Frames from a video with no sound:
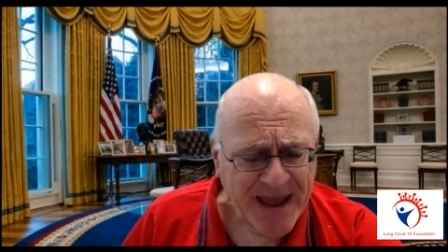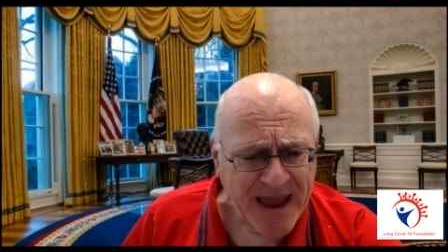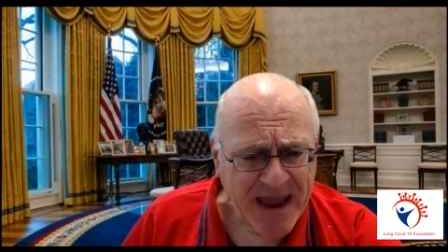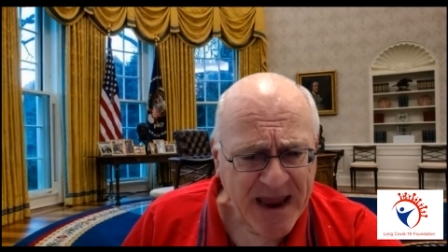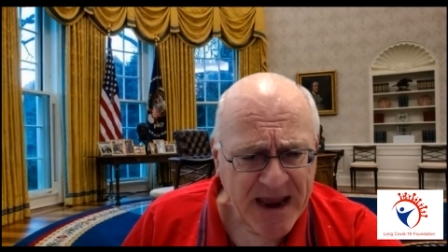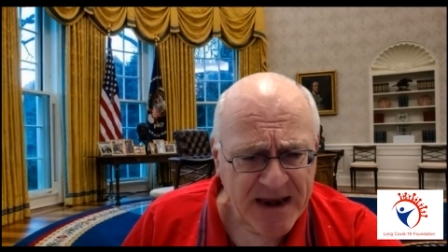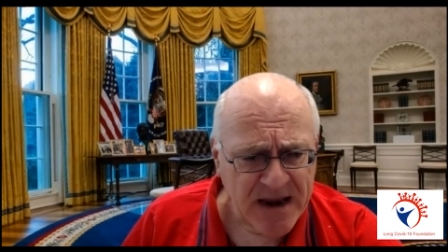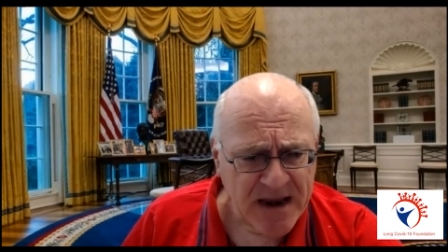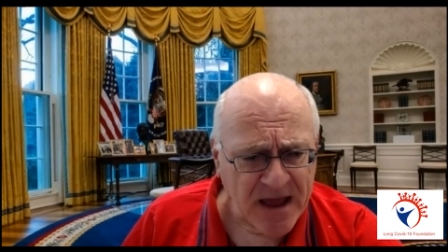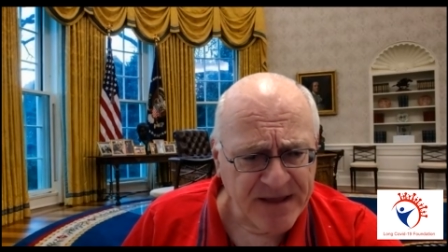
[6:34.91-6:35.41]

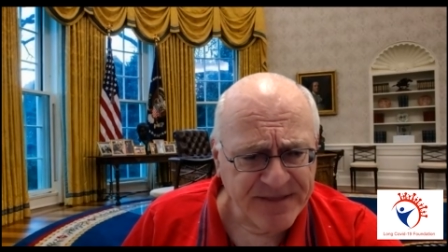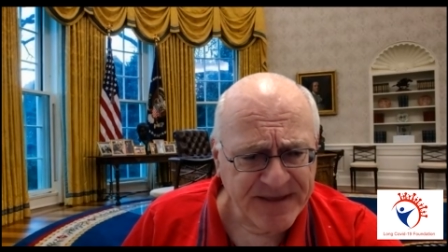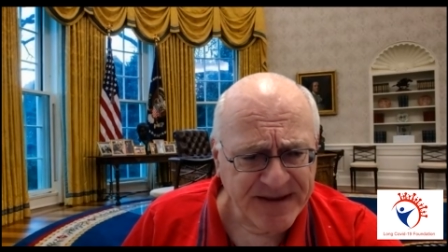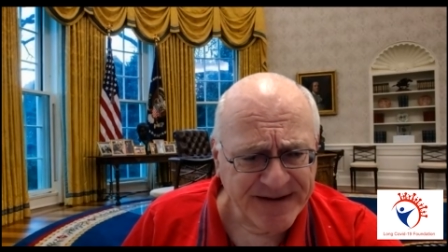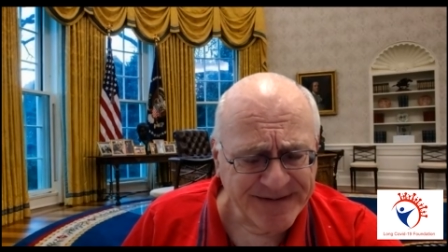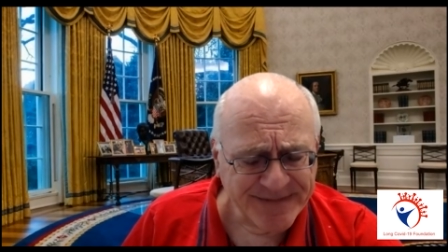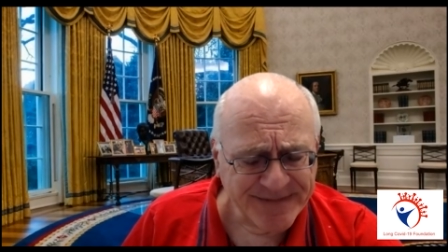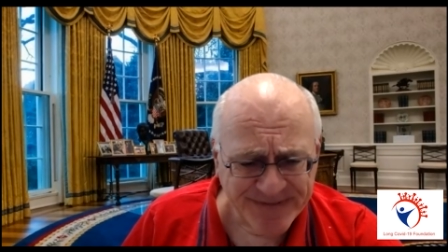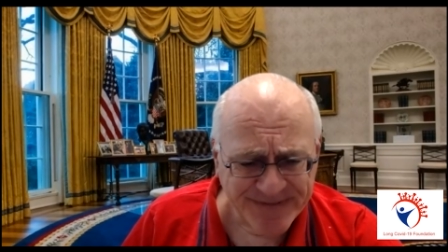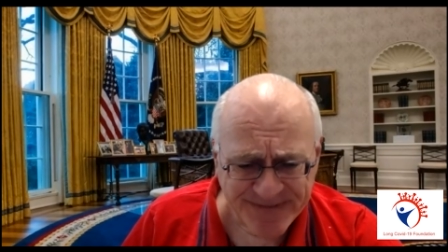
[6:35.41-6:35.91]
And I
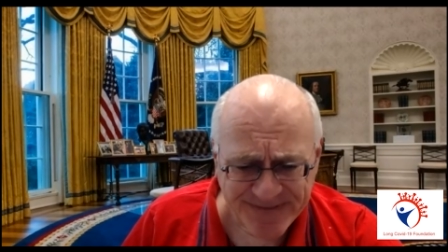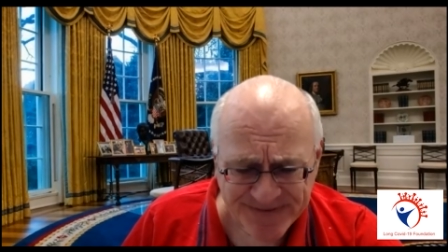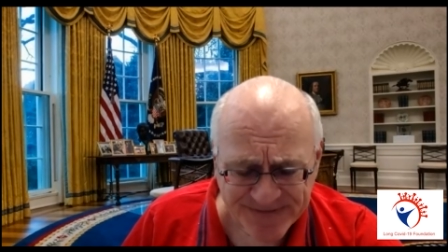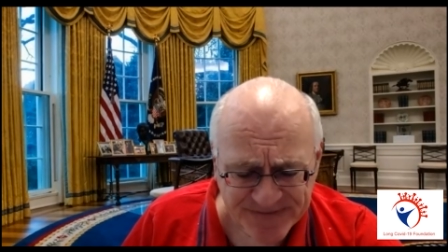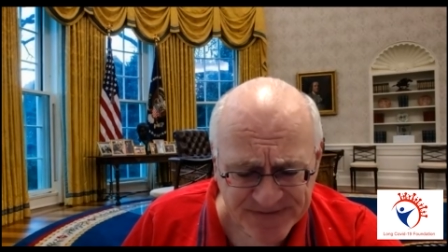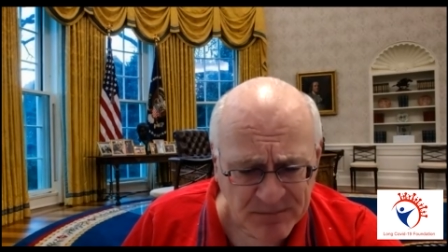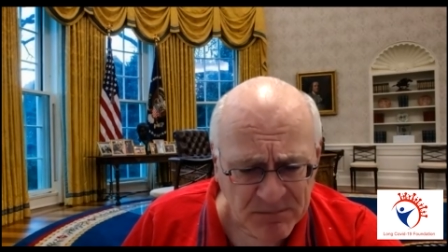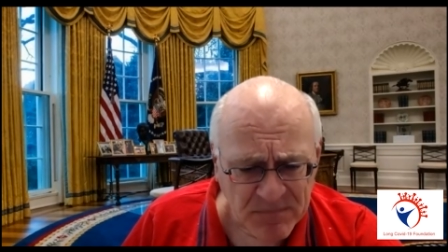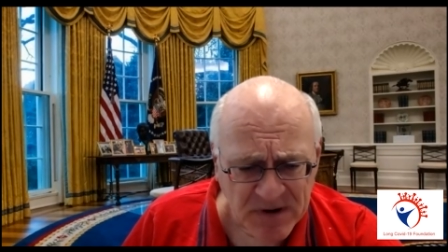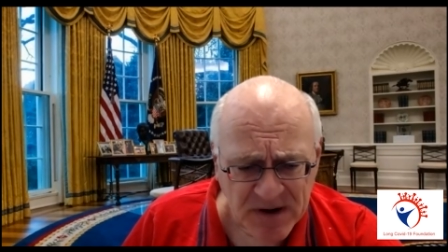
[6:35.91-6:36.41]
think
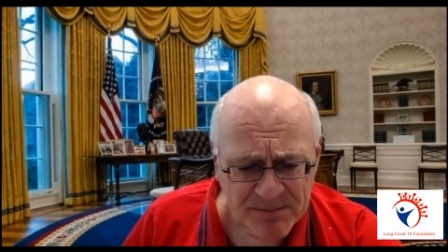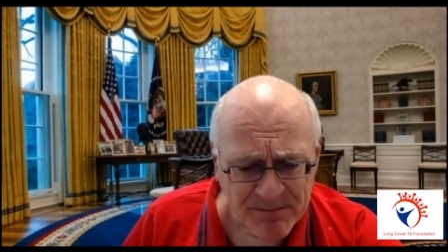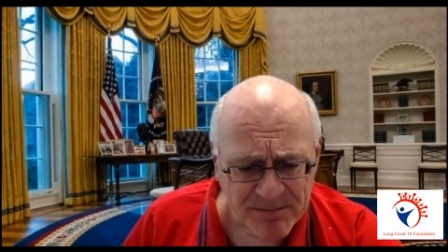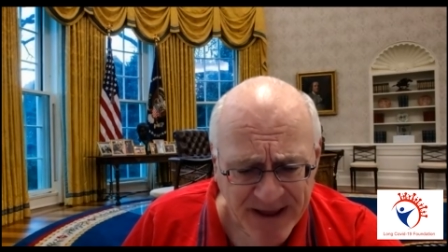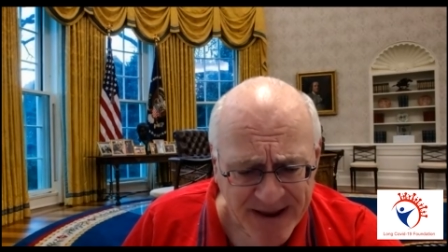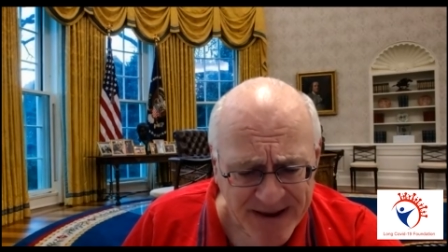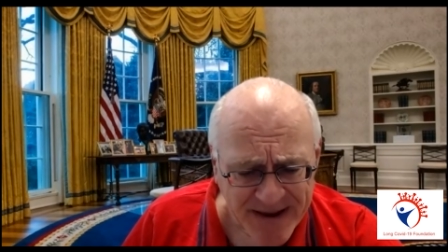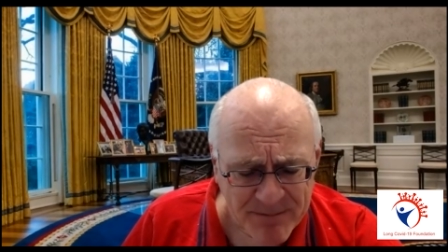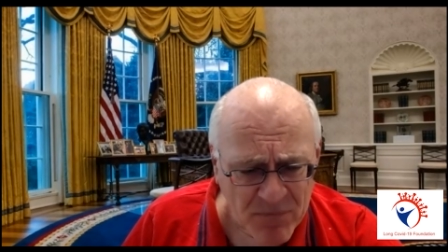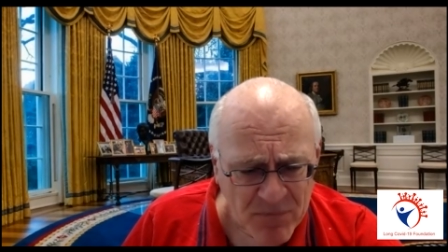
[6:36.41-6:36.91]
similar
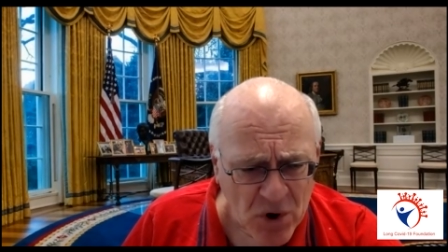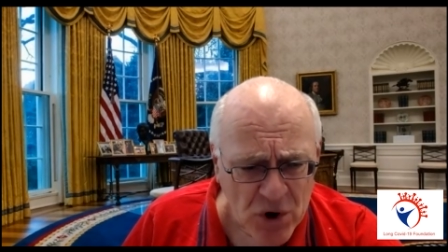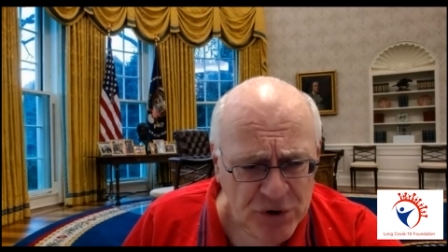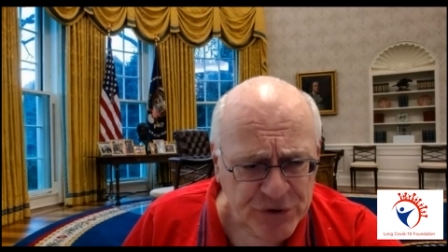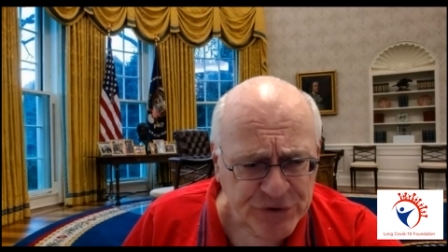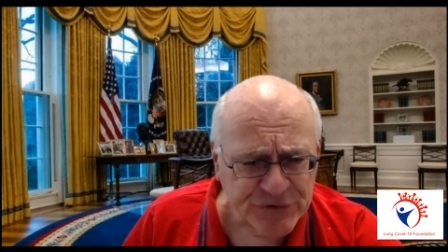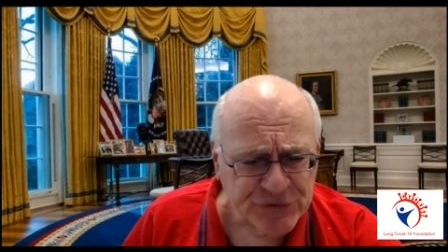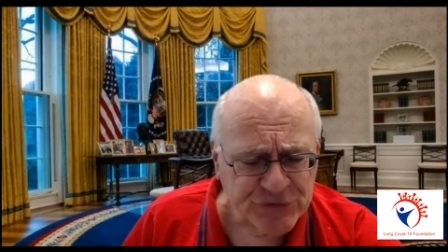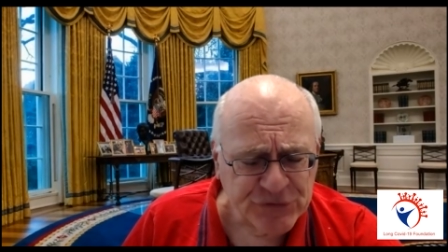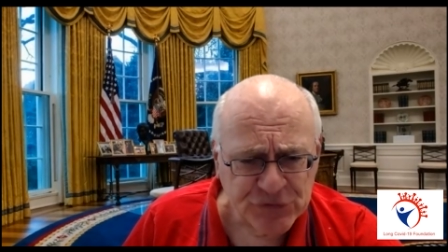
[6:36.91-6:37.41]

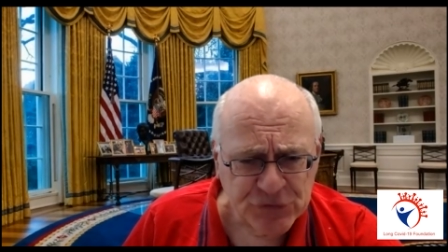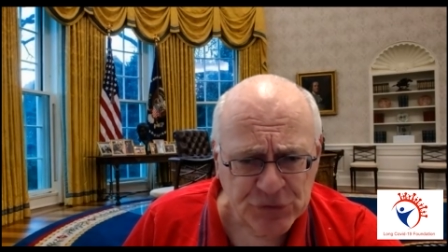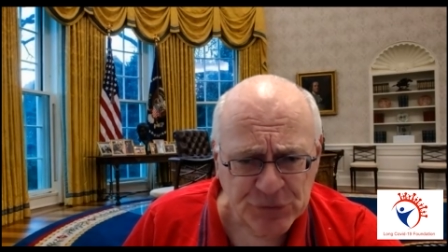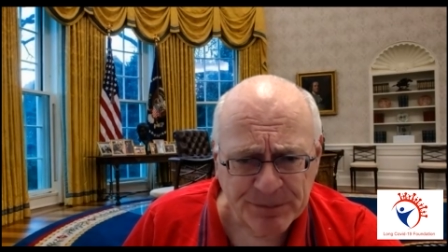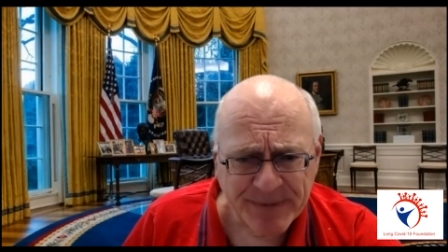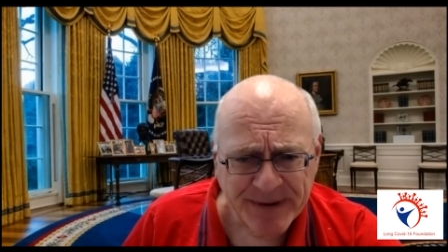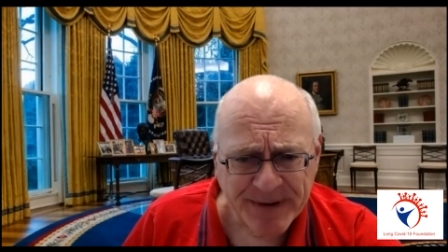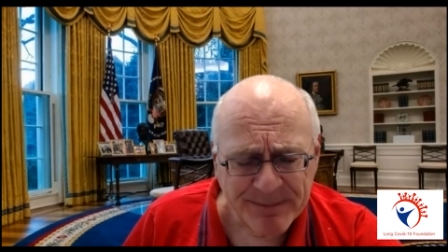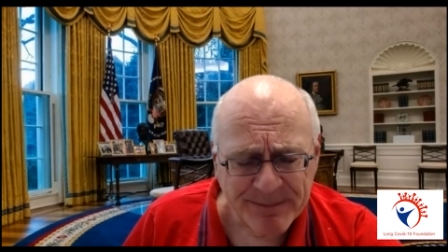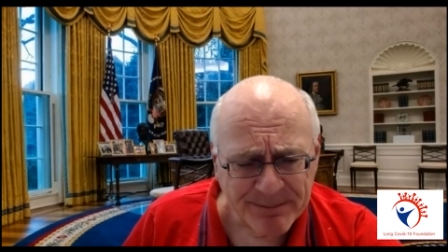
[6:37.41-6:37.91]
biomarkers
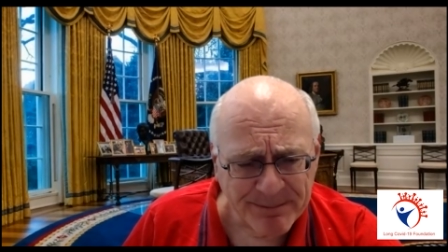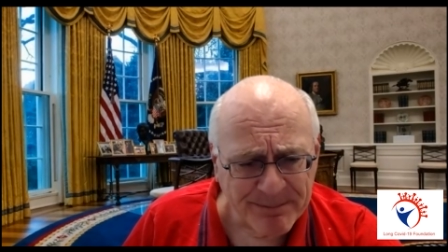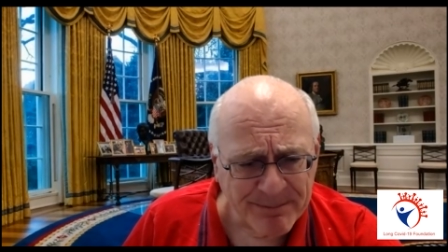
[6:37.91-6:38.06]
should be